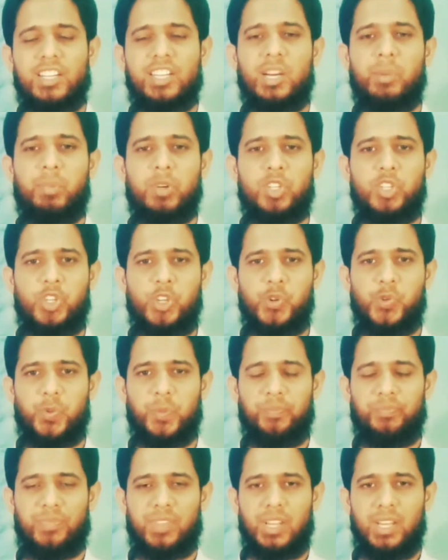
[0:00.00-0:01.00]
Number
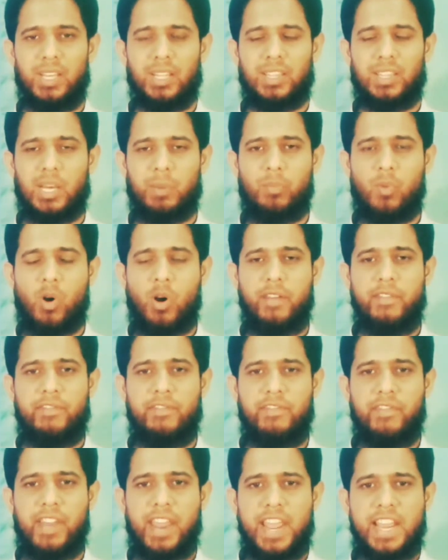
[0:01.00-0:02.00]
2, the boy
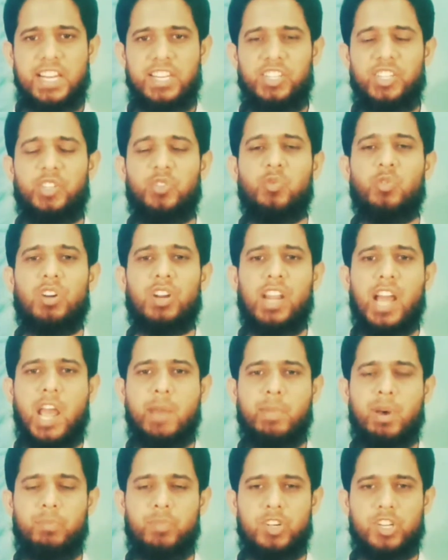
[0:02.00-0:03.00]
failed to
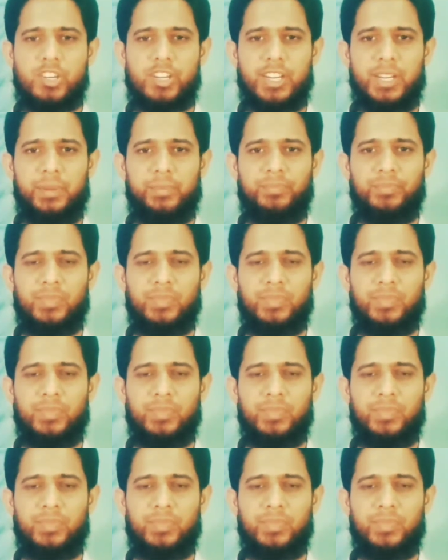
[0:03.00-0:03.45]
climb up a tree.